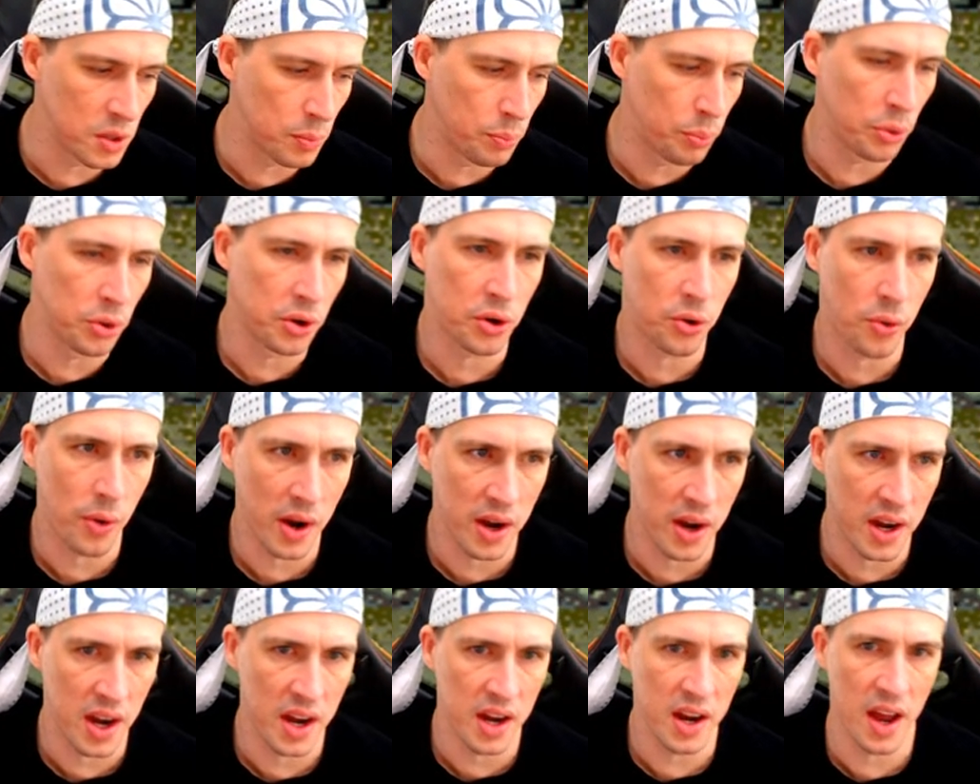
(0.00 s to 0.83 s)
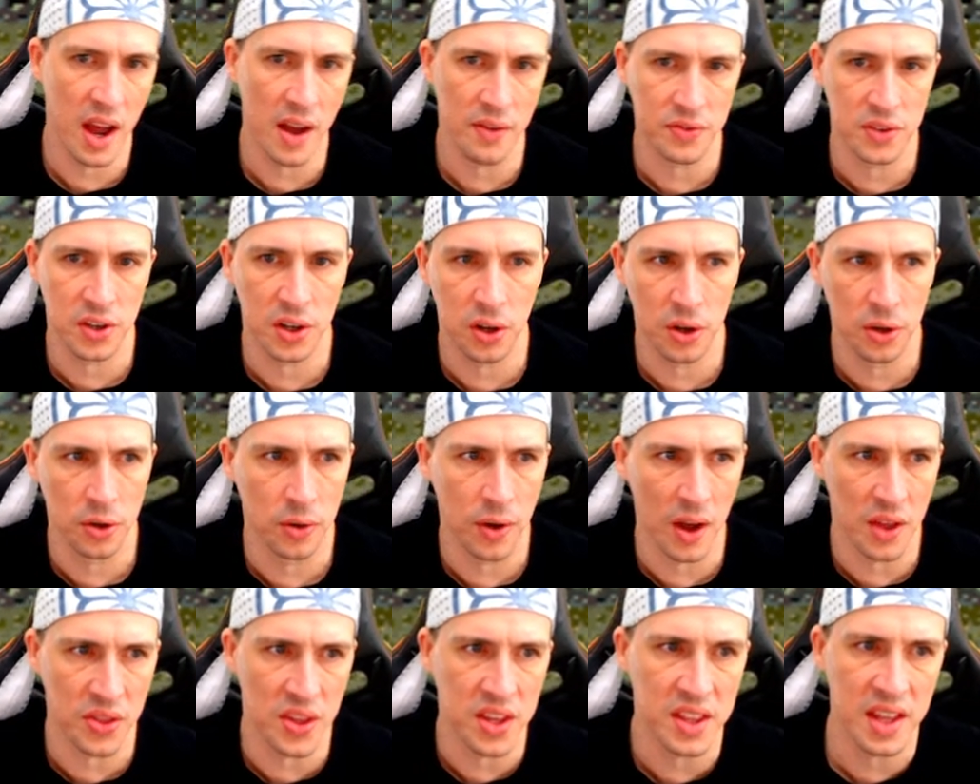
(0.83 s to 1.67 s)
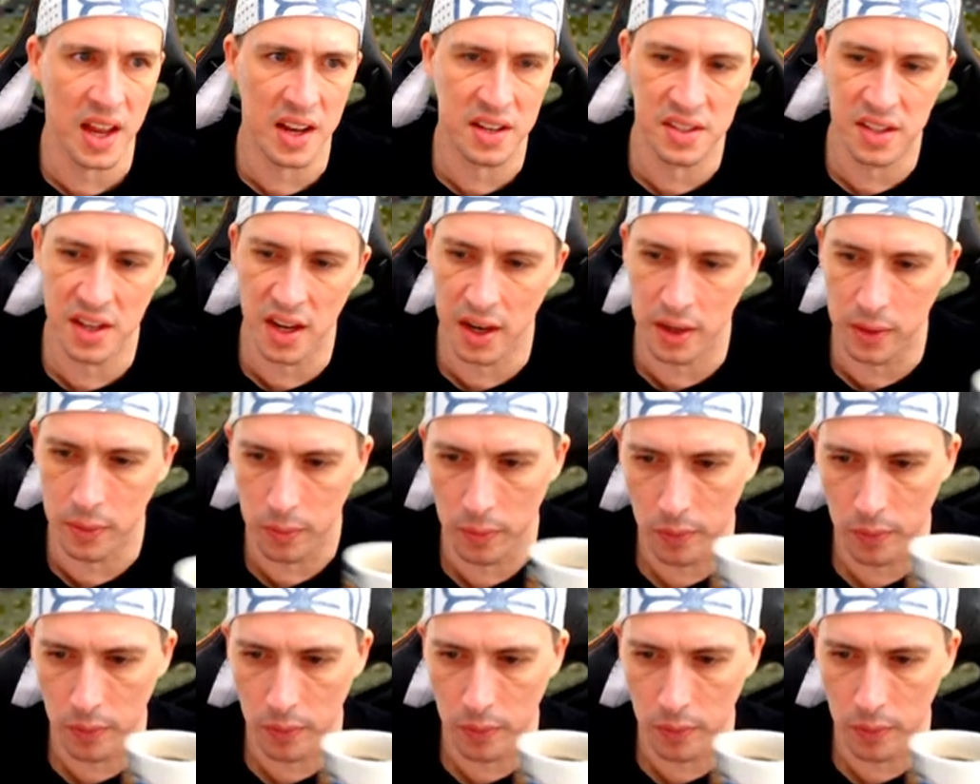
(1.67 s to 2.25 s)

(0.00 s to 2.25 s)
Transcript: to put a credit in after you. I think that's it.